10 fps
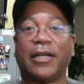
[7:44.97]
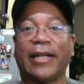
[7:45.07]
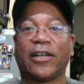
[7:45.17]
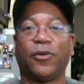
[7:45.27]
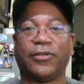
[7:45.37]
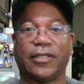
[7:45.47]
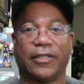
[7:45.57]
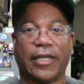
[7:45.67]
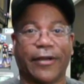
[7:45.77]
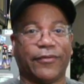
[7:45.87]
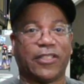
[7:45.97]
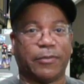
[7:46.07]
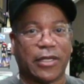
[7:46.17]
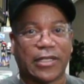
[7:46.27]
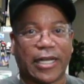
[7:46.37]
like ocean. If it
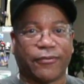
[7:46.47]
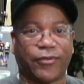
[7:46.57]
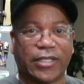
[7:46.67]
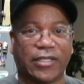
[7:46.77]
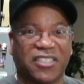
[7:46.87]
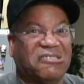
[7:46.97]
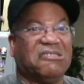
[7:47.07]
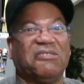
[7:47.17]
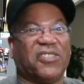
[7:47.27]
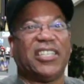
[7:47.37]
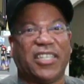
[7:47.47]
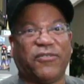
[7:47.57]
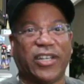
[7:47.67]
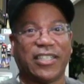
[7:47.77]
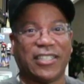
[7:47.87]
smells like fish, fishy
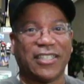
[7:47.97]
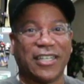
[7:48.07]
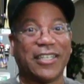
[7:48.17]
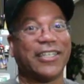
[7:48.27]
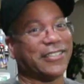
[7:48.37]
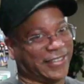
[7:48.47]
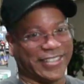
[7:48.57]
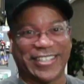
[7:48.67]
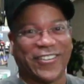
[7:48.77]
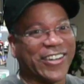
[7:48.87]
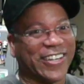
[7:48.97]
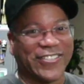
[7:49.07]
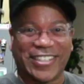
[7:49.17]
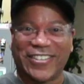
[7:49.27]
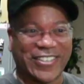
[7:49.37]
fish, get rid of
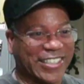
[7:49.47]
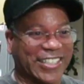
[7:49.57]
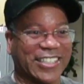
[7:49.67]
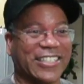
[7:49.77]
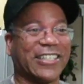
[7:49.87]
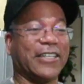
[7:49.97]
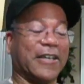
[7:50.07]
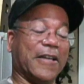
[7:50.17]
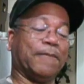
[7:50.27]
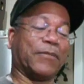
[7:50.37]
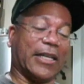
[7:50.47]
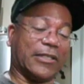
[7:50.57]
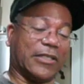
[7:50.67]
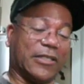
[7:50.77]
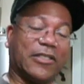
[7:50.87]
it. Don't eat that thing. It
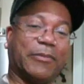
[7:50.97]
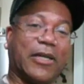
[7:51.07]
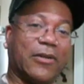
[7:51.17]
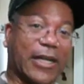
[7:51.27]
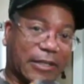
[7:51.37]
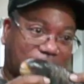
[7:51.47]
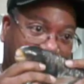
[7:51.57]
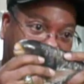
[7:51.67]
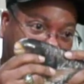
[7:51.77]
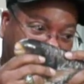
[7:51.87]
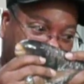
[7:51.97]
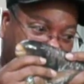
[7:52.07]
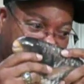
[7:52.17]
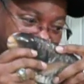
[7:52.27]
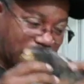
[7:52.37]
should smell like the ocean
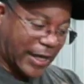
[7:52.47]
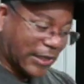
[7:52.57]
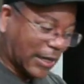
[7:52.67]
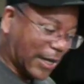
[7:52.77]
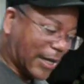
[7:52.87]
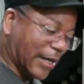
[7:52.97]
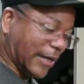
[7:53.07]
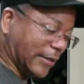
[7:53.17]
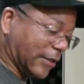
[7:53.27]
and the eyes